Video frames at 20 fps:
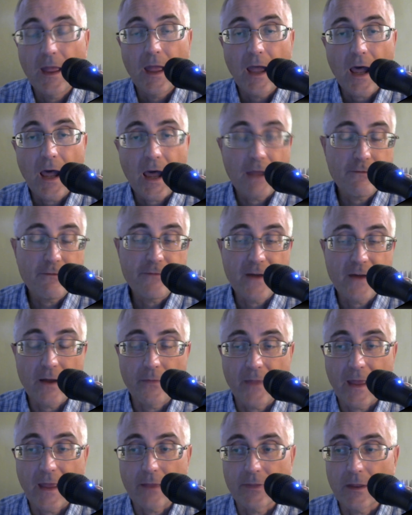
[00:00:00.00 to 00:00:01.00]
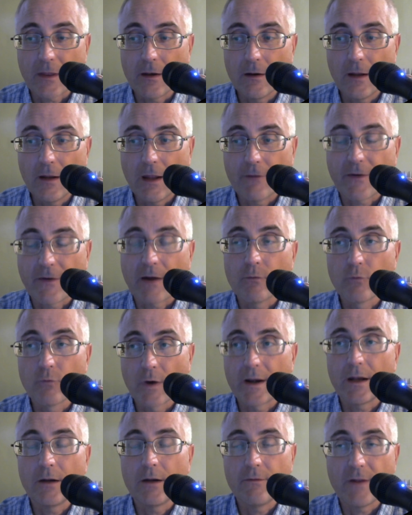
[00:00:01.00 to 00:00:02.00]
I found that if I
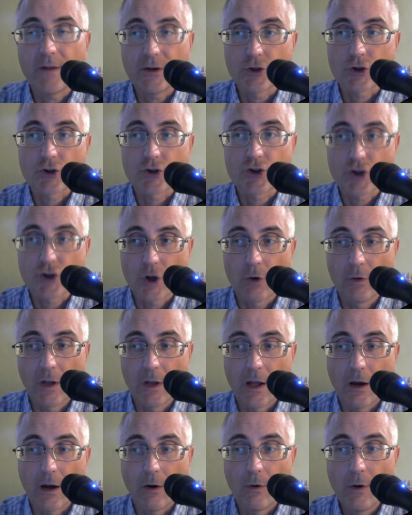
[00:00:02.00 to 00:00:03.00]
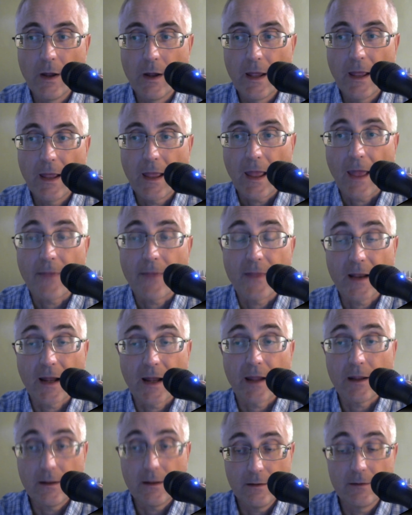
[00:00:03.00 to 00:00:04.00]
run an adventure solo and then
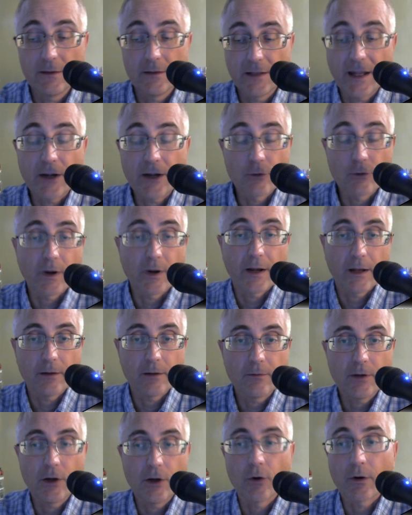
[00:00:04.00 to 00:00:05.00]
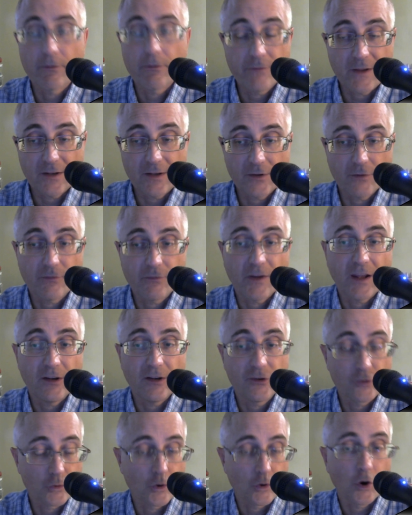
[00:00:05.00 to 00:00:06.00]
I later run it, in a
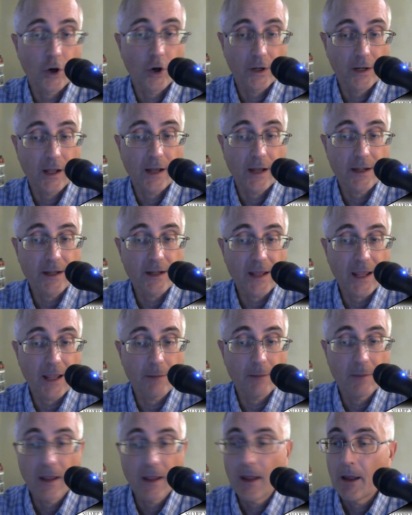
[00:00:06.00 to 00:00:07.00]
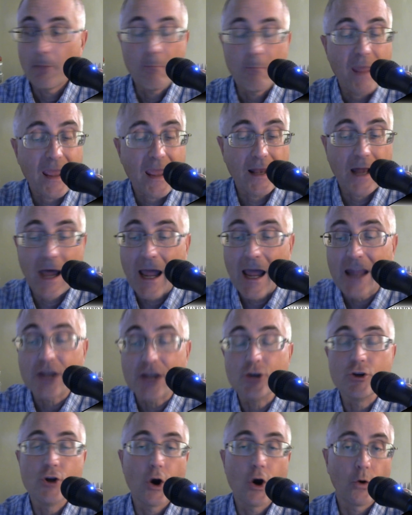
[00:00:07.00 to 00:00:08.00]
face-to-face or an online game, man, I
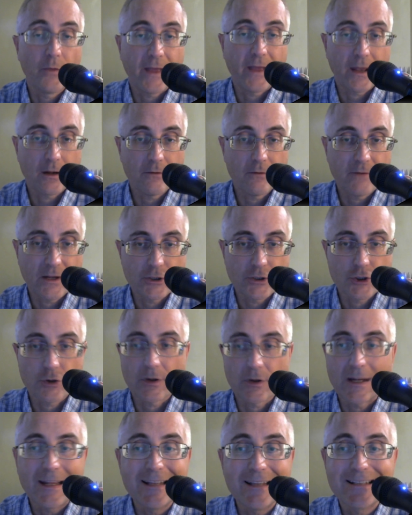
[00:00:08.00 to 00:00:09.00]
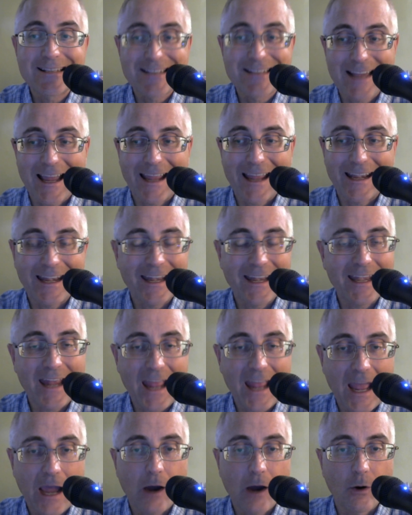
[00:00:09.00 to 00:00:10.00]
know that adventure inside and
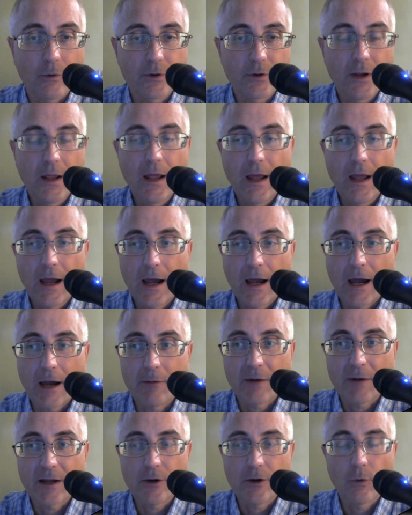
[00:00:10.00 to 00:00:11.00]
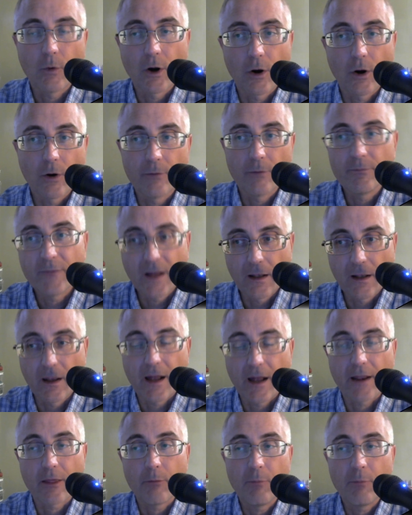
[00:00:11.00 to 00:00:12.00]
out. I know where a
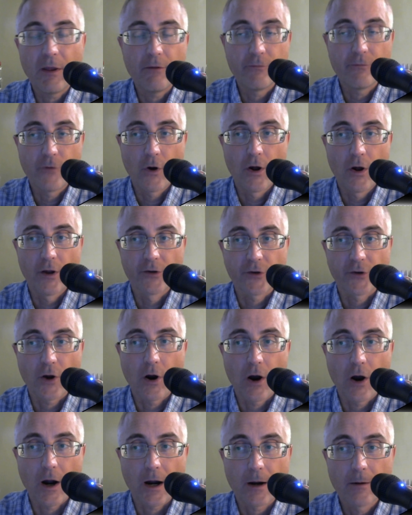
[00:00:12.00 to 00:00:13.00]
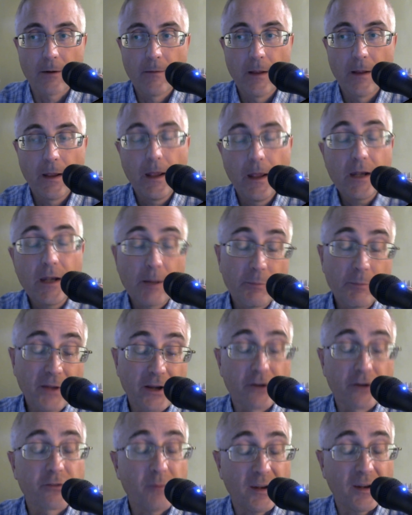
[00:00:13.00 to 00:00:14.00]
lot of the pitfalls are. Now,
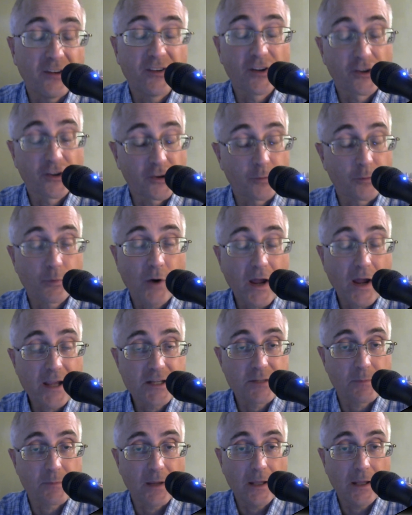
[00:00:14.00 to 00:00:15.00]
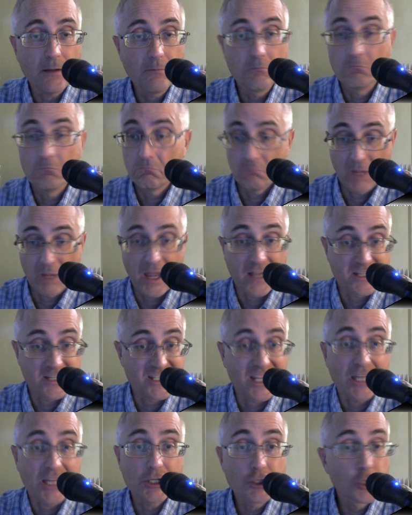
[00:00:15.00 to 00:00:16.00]
players may still surprise me, as
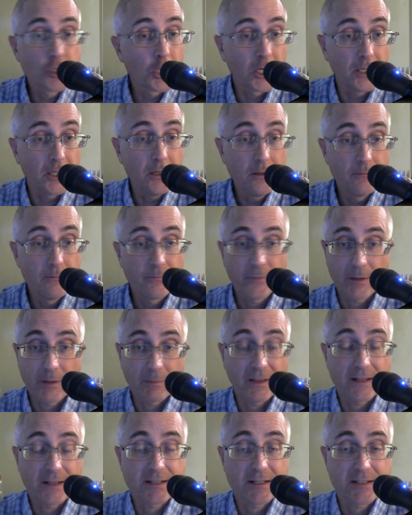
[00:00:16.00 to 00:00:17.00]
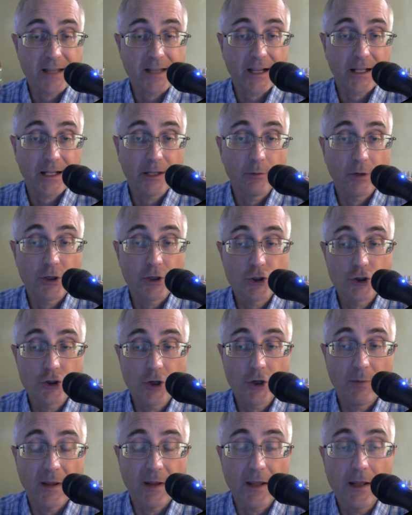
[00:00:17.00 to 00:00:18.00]
they should. I mean, that's exactly what it
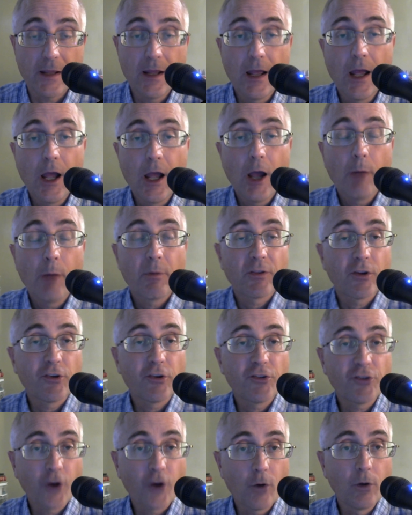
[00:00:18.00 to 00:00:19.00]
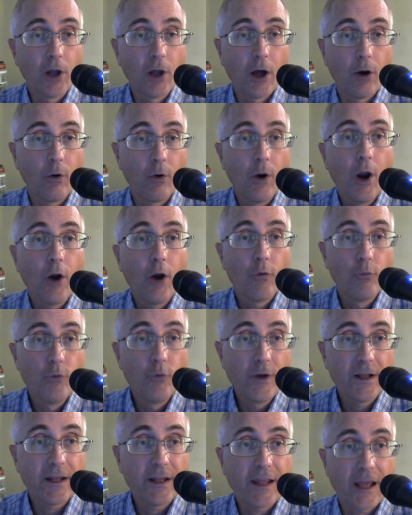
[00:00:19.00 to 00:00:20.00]
should be. But the solo
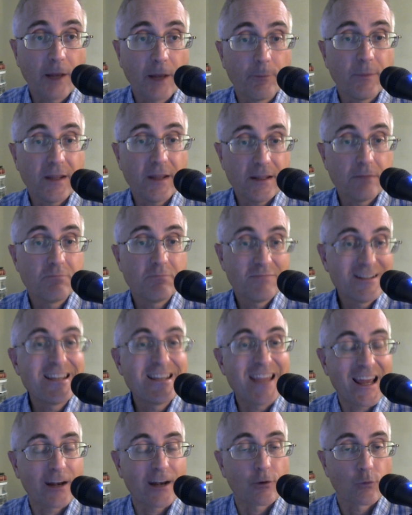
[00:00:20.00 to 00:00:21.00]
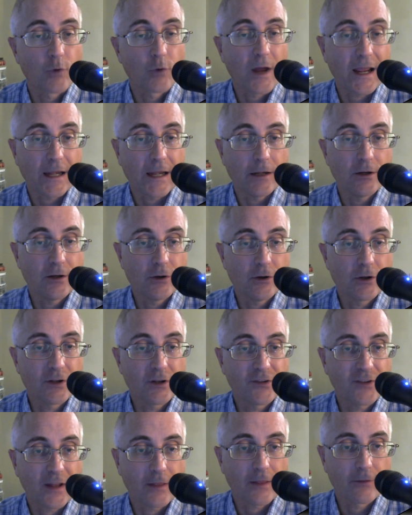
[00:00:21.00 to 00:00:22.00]
really helped me get it right, you
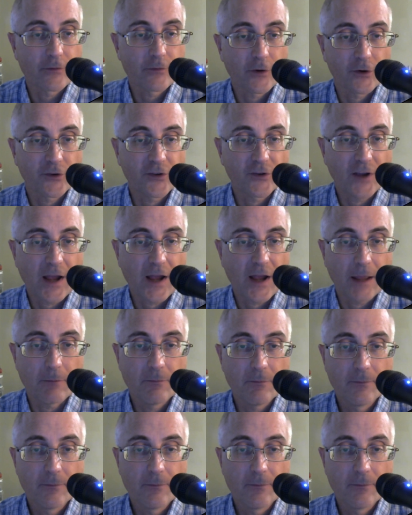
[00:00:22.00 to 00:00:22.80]
could say, the first time.